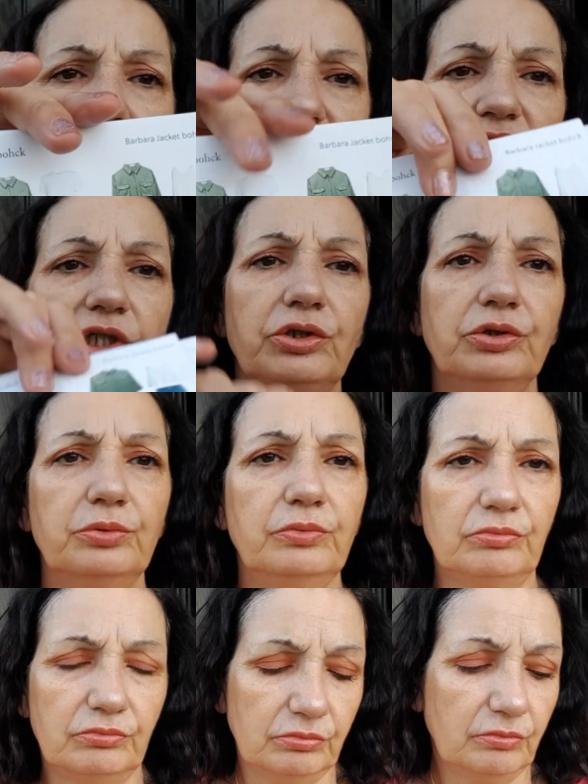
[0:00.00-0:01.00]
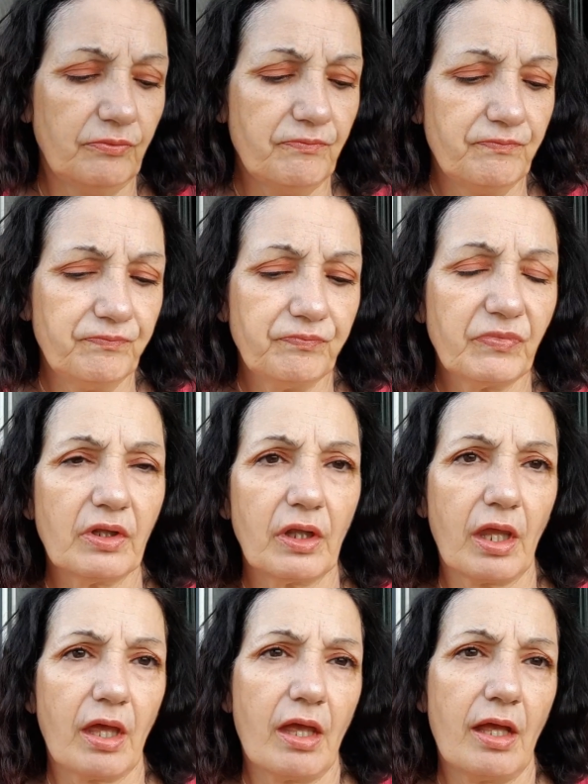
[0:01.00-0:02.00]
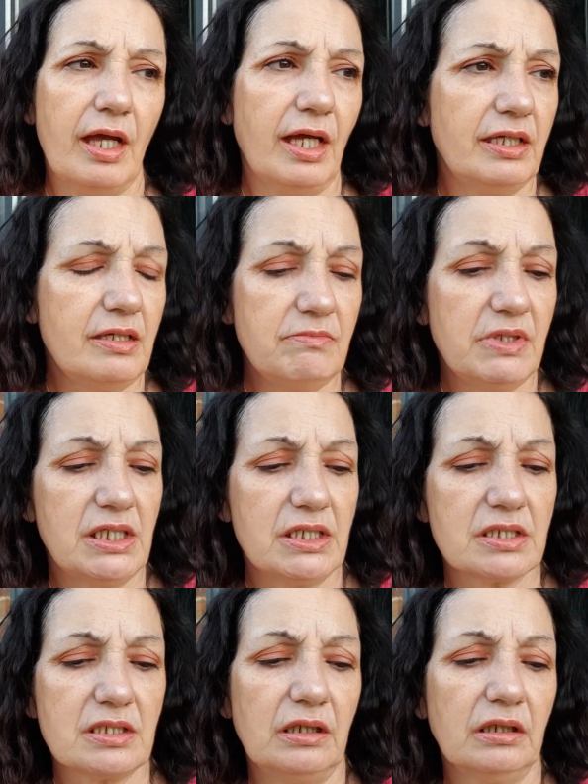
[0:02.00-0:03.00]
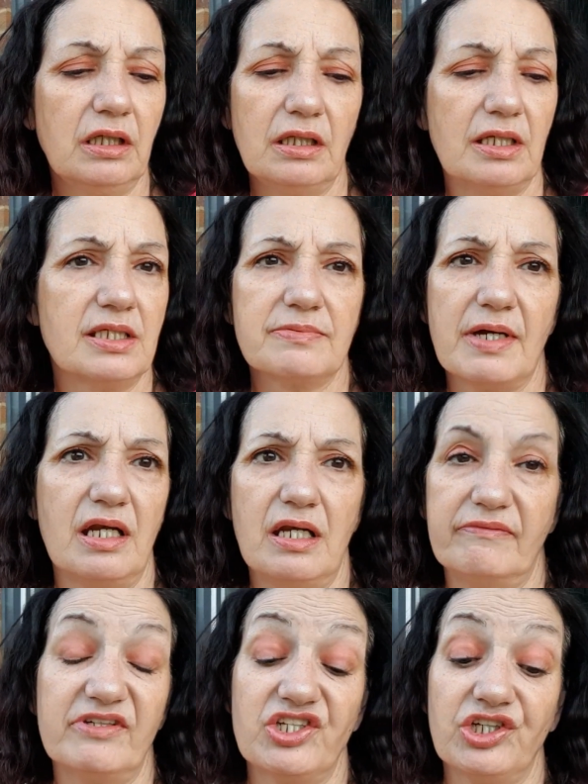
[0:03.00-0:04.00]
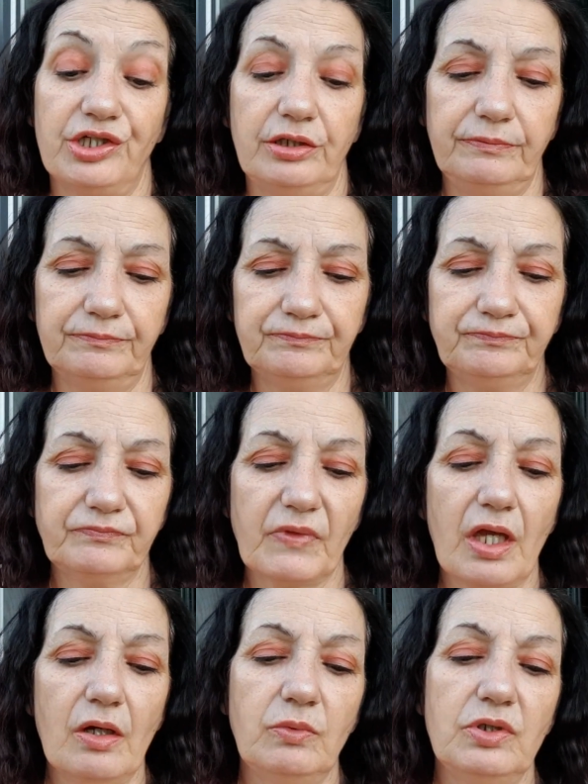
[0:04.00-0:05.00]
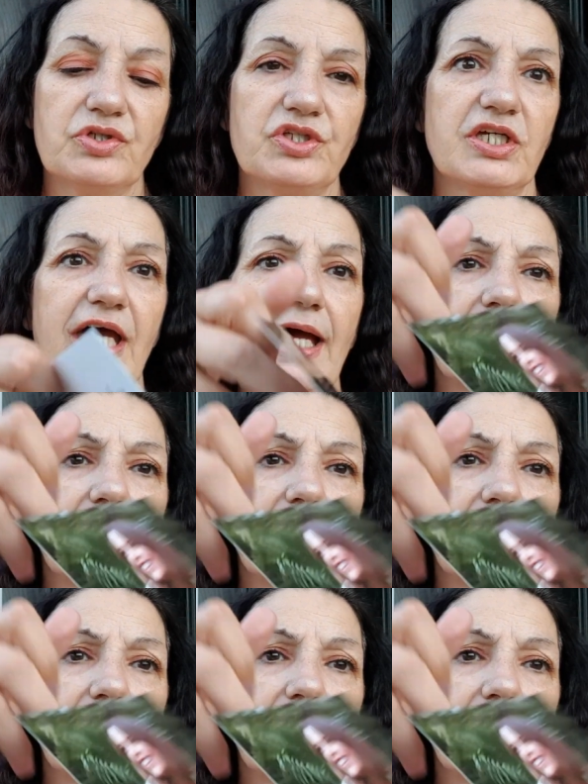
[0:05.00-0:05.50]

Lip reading: pretty cool. I keep meaning to look at these, but I never do. We also get